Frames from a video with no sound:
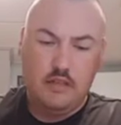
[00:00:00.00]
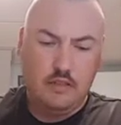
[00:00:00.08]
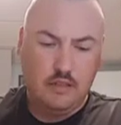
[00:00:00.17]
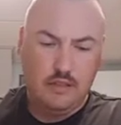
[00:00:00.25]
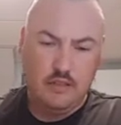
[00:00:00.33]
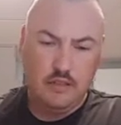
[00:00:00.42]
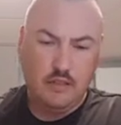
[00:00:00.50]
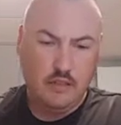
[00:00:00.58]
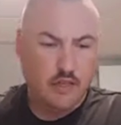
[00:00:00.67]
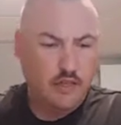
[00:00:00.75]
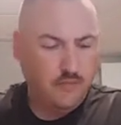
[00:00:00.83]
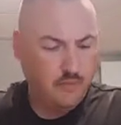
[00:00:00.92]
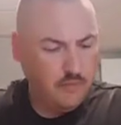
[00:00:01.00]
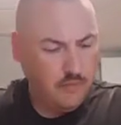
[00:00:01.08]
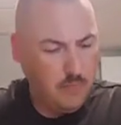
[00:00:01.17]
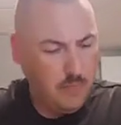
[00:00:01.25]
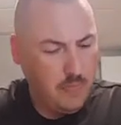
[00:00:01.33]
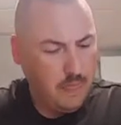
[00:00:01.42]
Let's see.
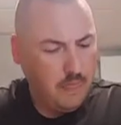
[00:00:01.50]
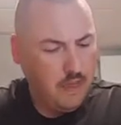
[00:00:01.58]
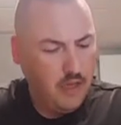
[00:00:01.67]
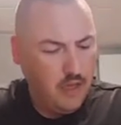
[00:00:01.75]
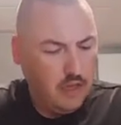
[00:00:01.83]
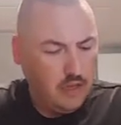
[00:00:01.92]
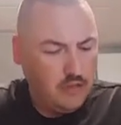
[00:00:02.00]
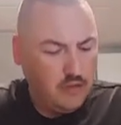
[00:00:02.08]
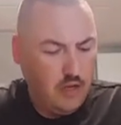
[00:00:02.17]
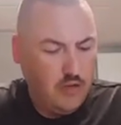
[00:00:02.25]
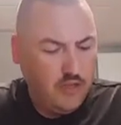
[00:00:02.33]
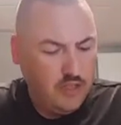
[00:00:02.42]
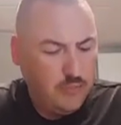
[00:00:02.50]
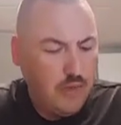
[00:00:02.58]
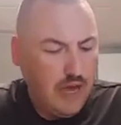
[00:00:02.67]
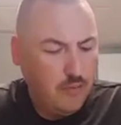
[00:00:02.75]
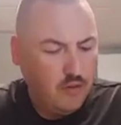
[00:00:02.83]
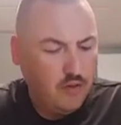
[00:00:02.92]
So this
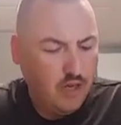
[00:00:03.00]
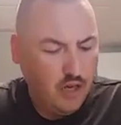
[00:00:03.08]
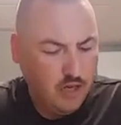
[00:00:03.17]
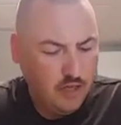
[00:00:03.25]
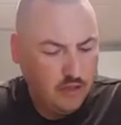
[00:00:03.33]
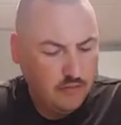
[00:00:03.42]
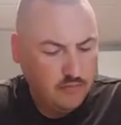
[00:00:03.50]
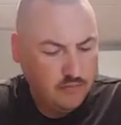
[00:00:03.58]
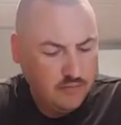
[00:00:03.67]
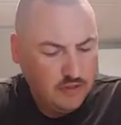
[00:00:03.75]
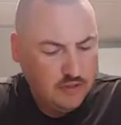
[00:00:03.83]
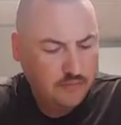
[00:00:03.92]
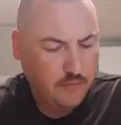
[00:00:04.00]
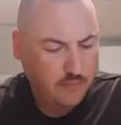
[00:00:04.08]
Bible comes